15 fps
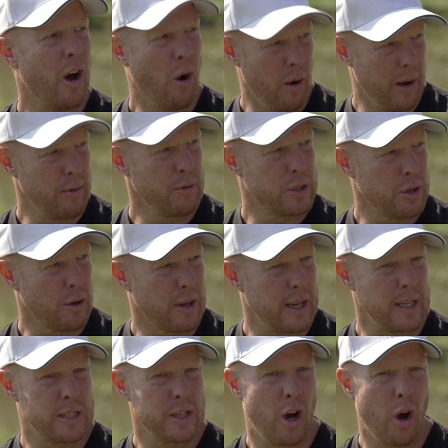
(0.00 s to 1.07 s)
All little
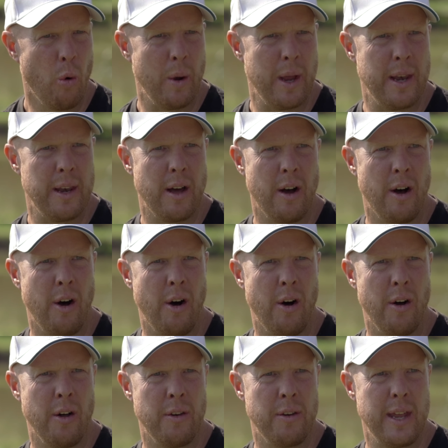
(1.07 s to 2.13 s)
stockies. Owen
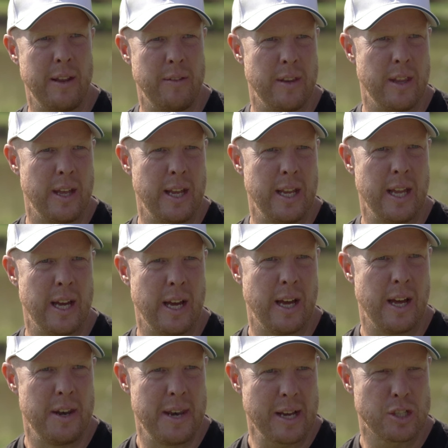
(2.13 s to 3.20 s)
in
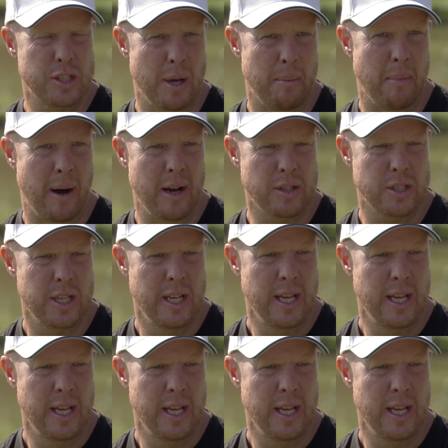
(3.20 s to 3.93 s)
the next gen match,